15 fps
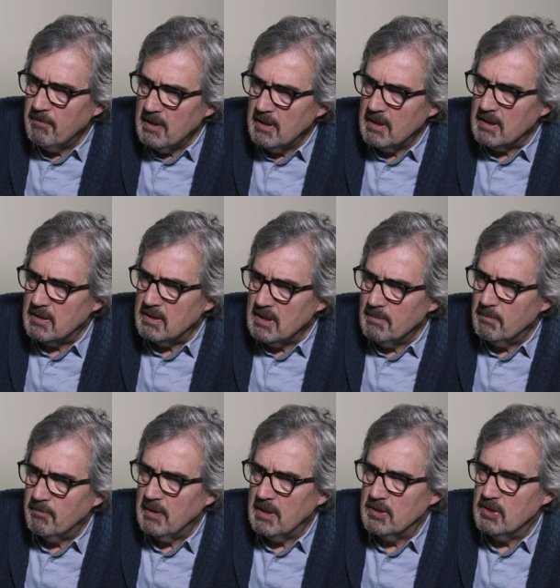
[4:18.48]
very
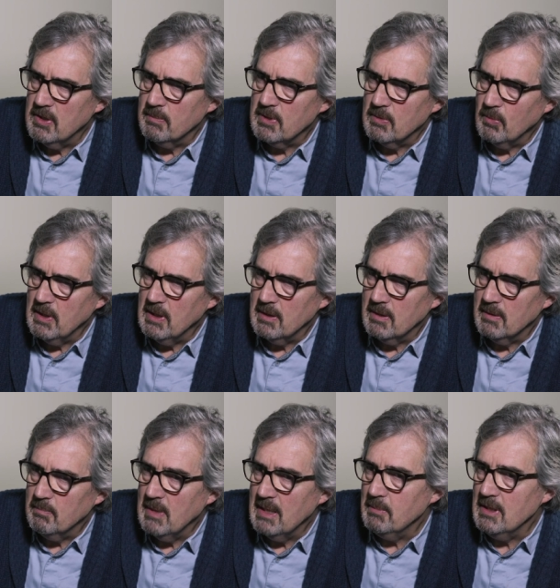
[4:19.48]
deep friendships
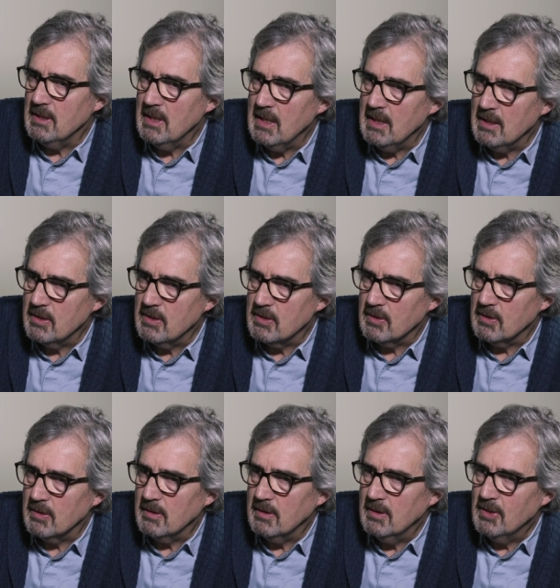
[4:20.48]
with maybe Yeats
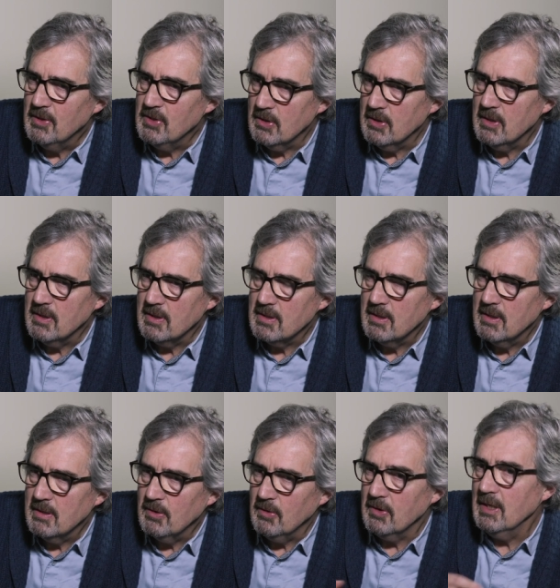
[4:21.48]
or yeah. Joyce
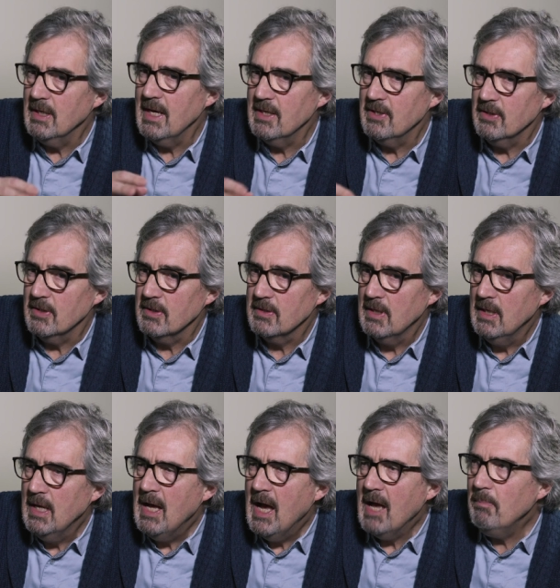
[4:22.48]
through the letters?
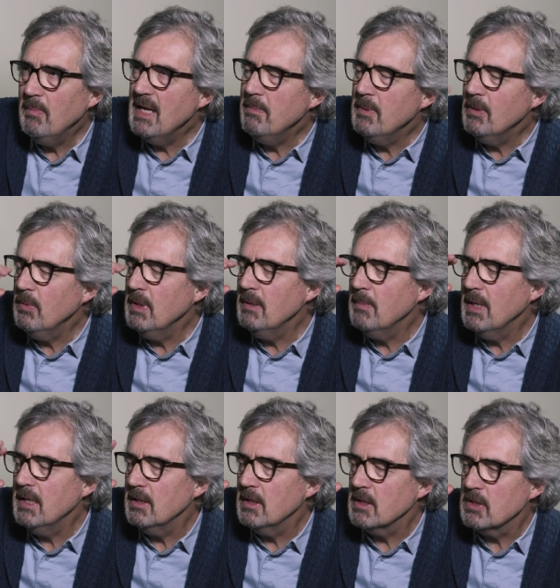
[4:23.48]
Yeah. And maybe we
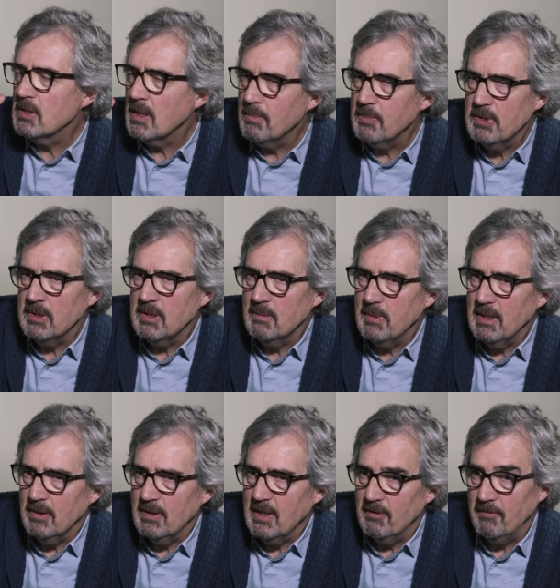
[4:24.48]
made an assumption
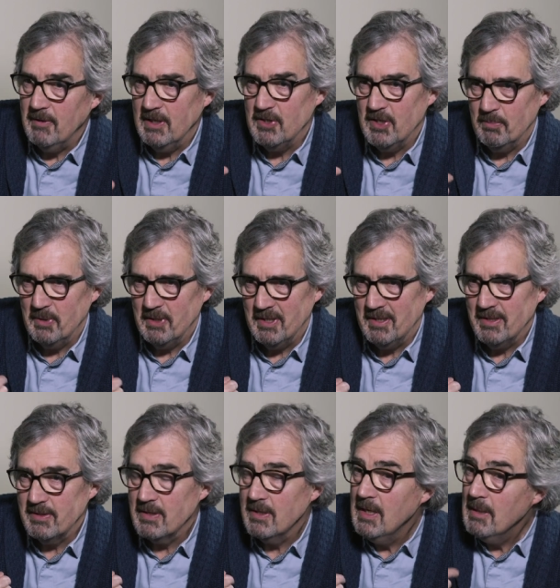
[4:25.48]
about their friendship with
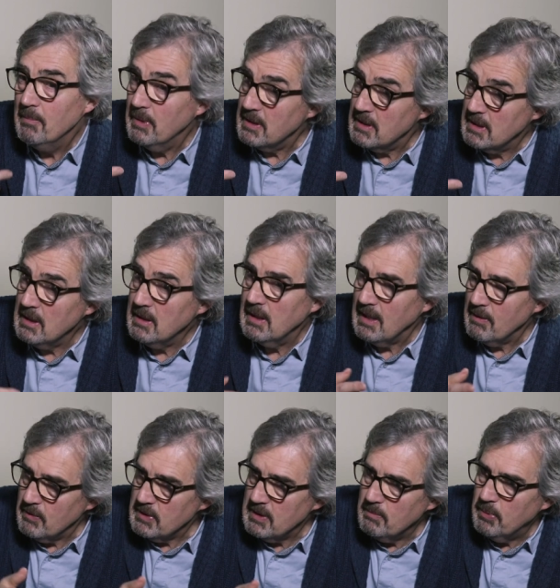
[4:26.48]
us. But still,
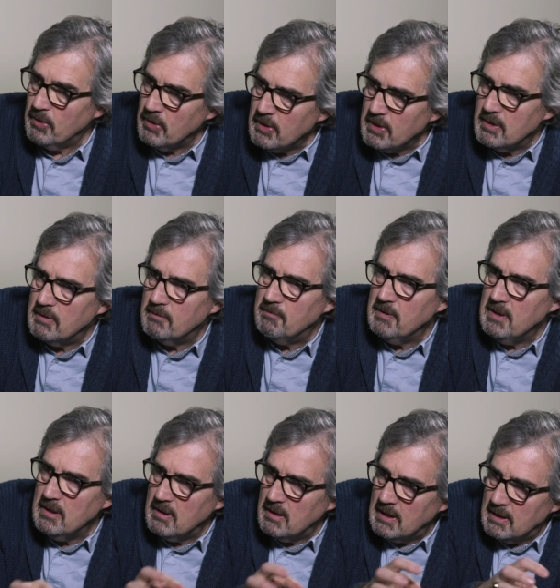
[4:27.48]
that was important to
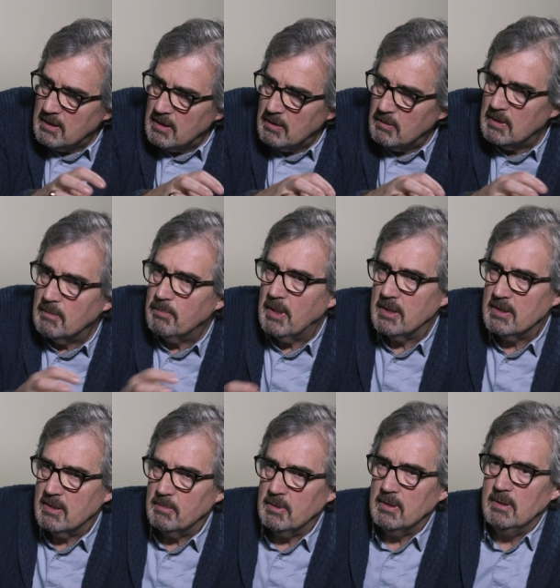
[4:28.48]
feel of that course. were
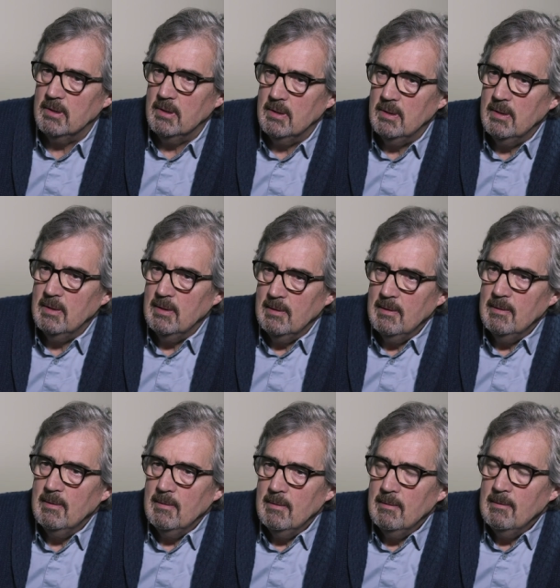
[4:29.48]
possible. Of course.
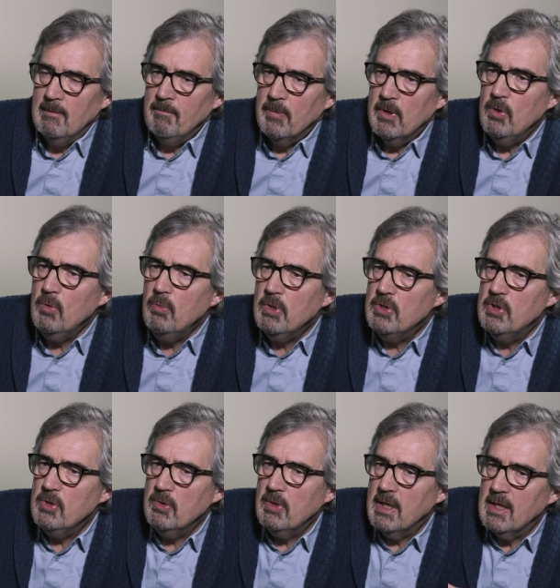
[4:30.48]
Who would
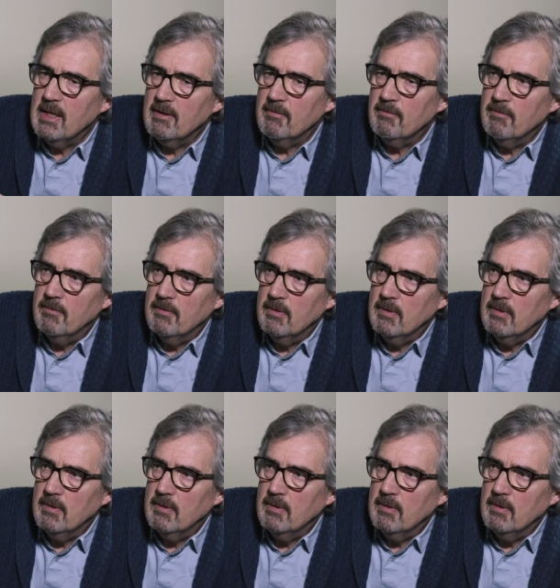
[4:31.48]
you have